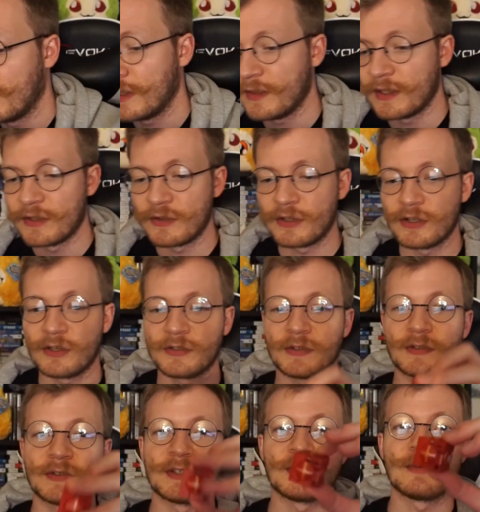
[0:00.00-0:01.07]
Then you can
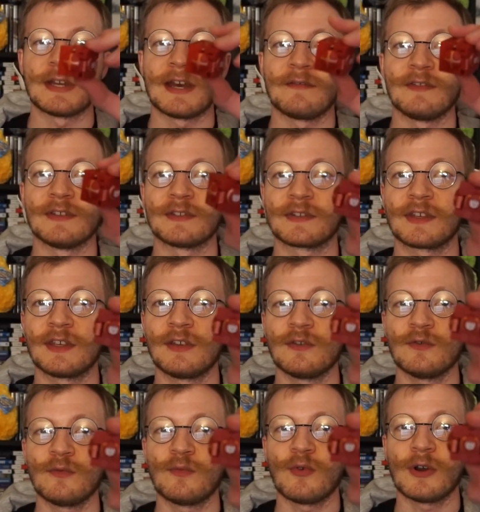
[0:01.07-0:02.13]
also see we have this
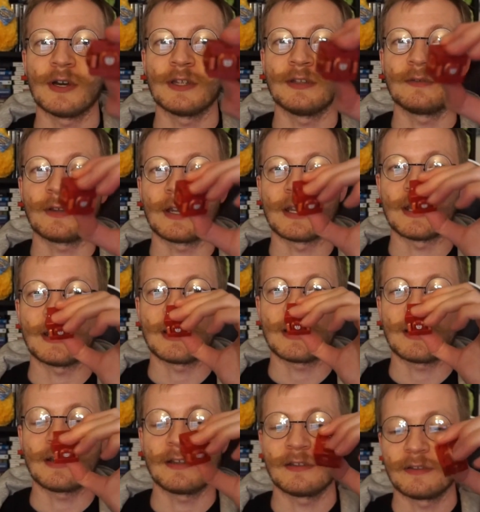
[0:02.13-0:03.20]
cube one right
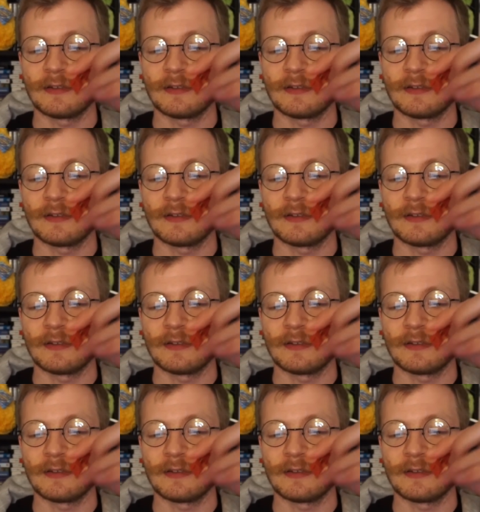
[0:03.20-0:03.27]
here.